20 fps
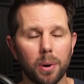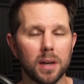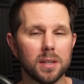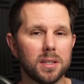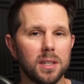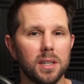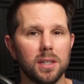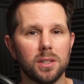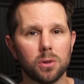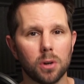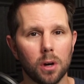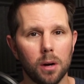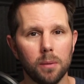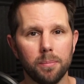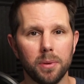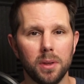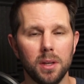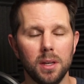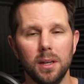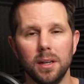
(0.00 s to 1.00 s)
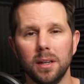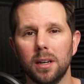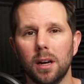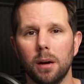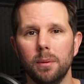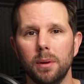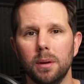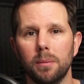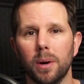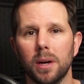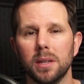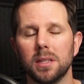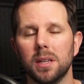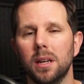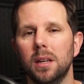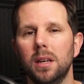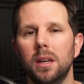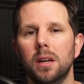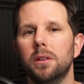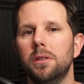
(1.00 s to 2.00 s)
President Trump, the incoming
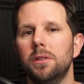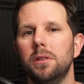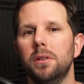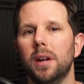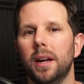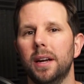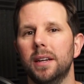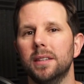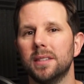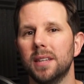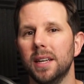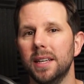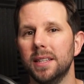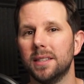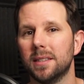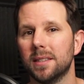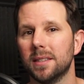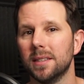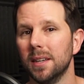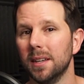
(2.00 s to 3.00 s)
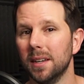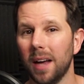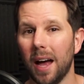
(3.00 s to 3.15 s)
president here in the United States,